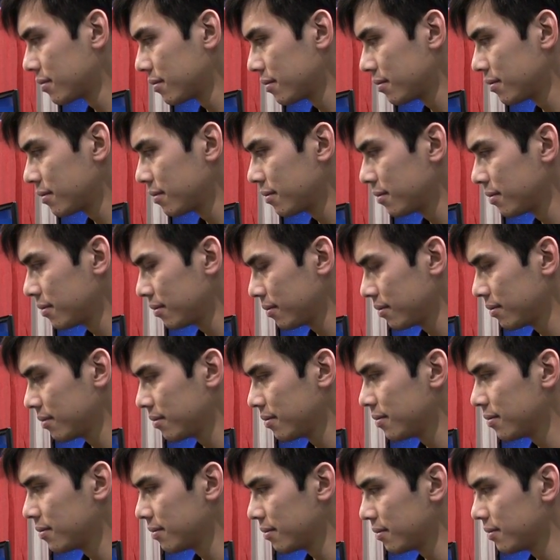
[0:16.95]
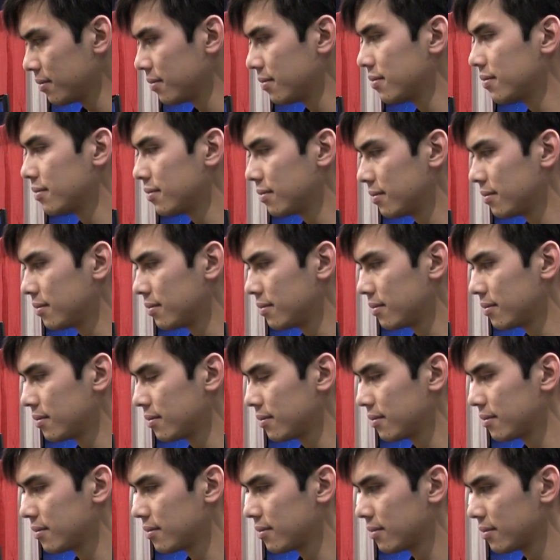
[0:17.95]

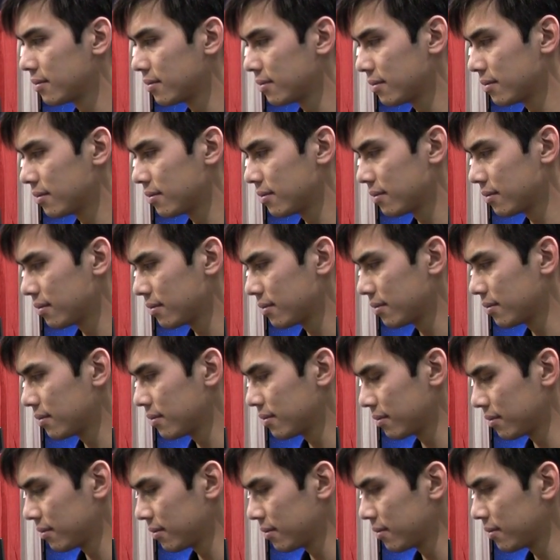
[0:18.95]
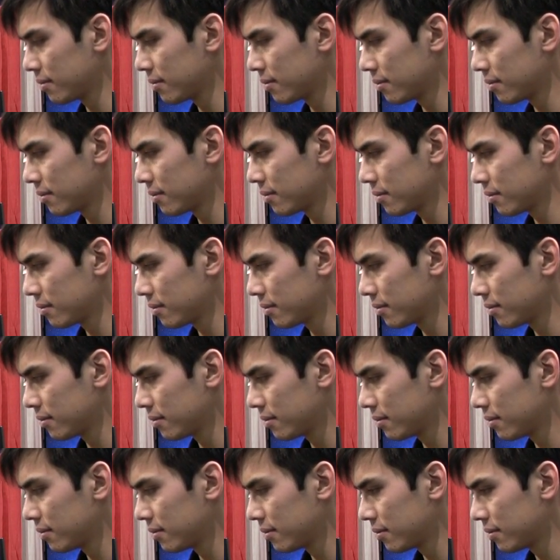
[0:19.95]

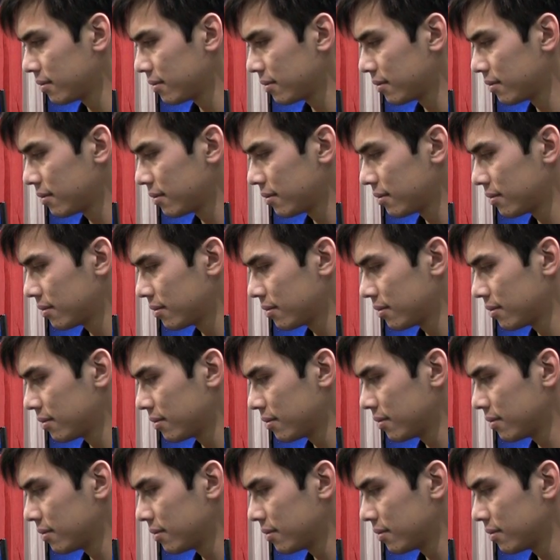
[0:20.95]
This person isn't speaking.